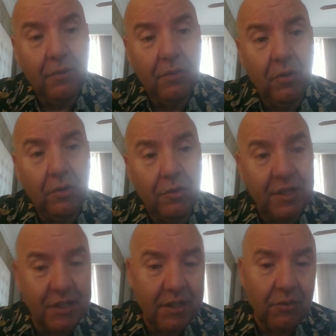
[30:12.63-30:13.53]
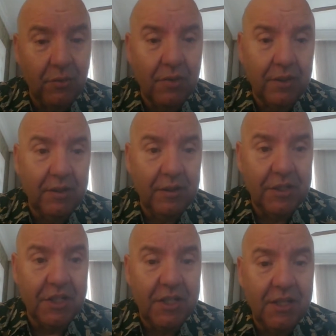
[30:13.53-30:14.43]
go to Disney to work in the
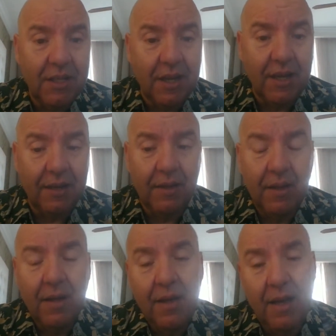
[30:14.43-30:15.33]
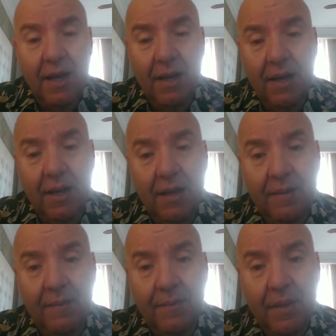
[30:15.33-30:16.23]
Genie,
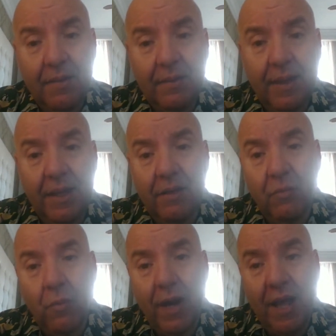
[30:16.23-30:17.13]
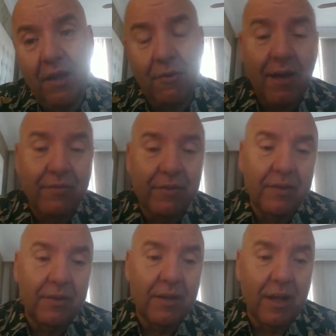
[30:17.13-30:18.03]
and then when I arrived,
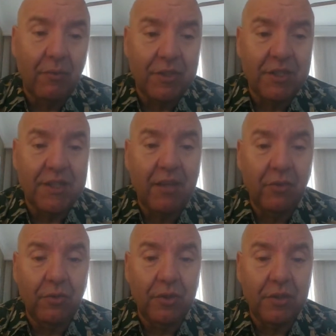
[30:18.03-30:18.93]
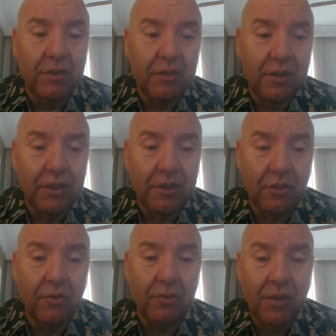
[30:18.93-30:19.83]
I was assigned to
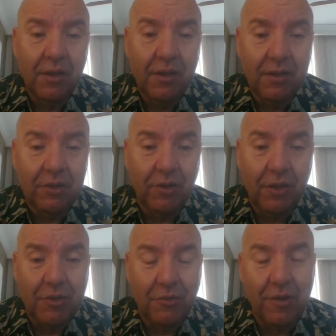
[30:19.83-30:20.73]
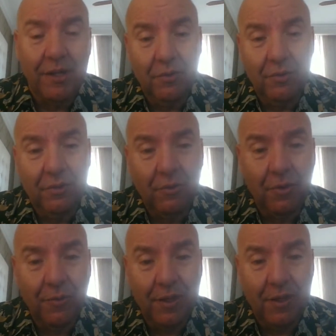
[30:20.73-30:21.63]
his crew. So that was great to
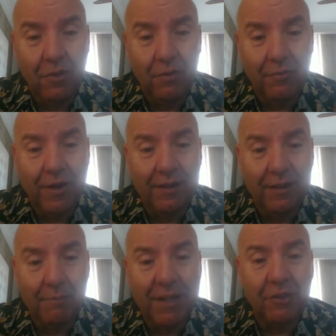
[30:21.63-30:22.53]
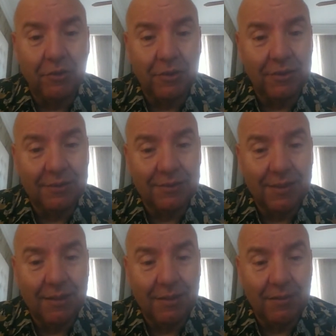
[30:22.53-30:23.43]
work with an old friend and mentor.
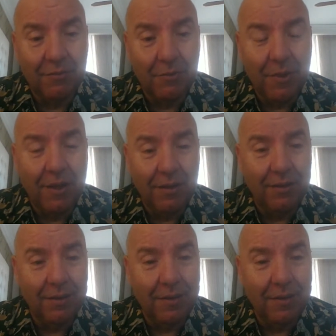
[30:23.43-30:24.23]
And for me,